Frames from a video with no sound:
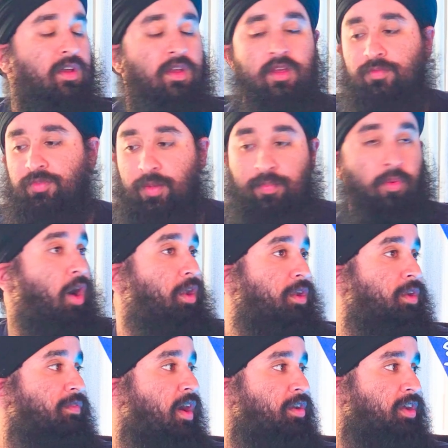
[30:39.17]
They brought in
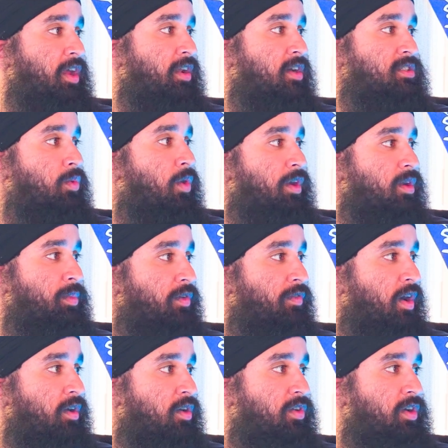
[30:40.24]
Evander Kane because he wanted to be a
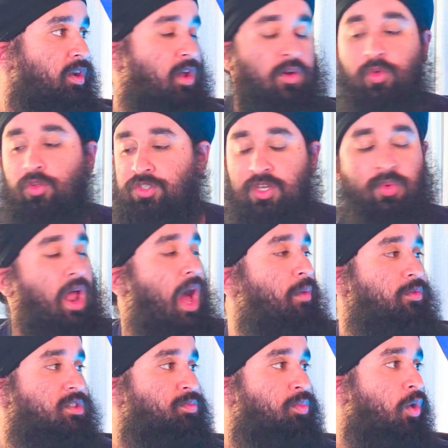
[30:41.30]
Vancouver Canuck. We'll see what
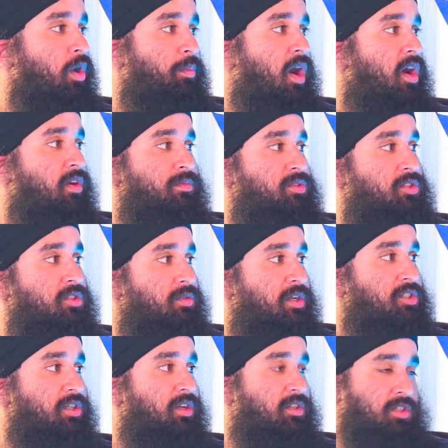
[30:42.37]
happens with Bowen Byram's
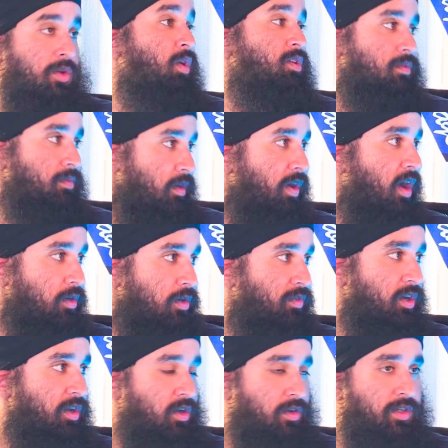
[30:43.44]
situation because he wants to be a Vancouver
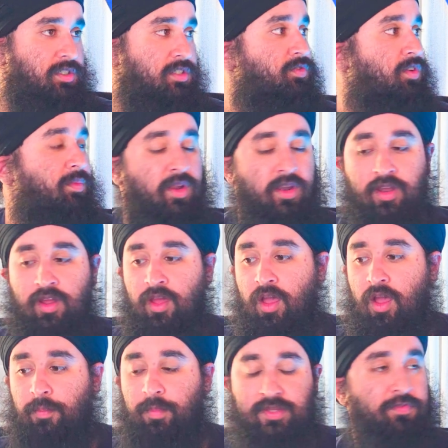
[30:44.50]
Canuck because he's from here.
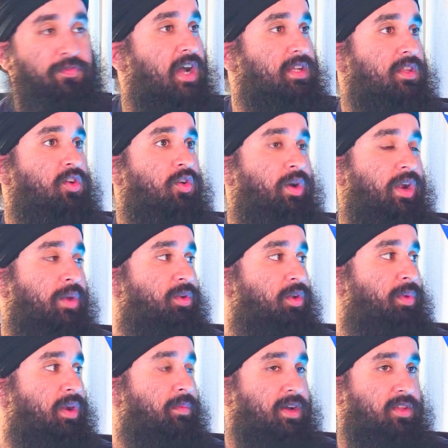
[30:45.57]
But the fact that you were able to
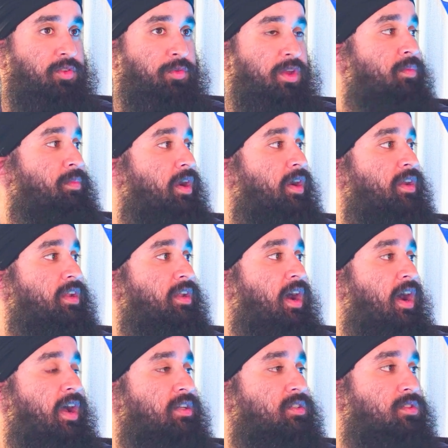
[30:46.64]
bring back 3 American
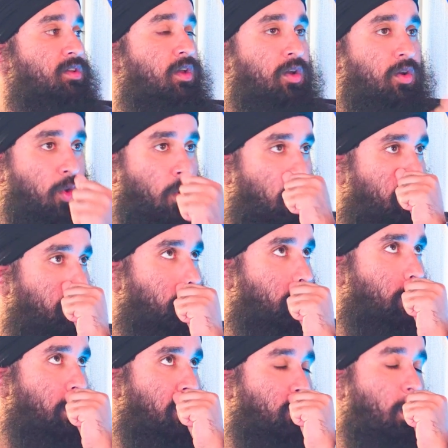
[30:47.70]
guys,
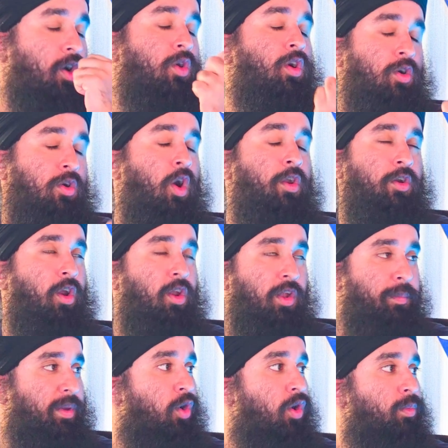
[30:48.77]
not Connor Garland not
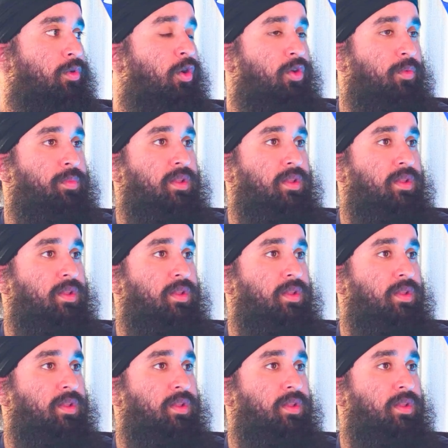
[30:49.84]
being homegrown, but